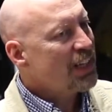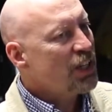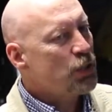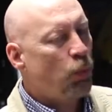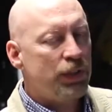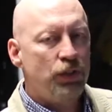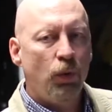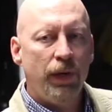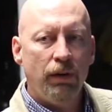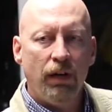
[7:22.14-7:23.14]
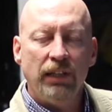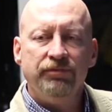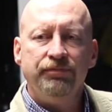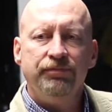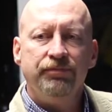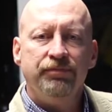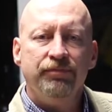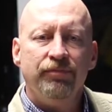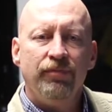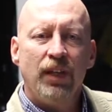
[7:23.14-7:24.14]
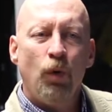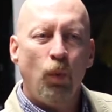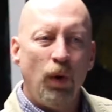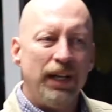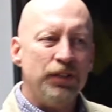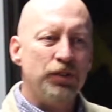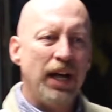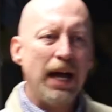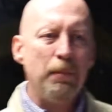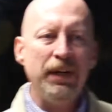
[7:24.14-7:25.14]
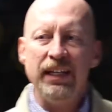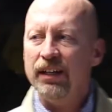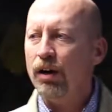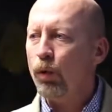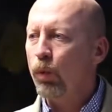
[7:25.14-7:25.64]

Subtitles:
So what's going on? What is happening in our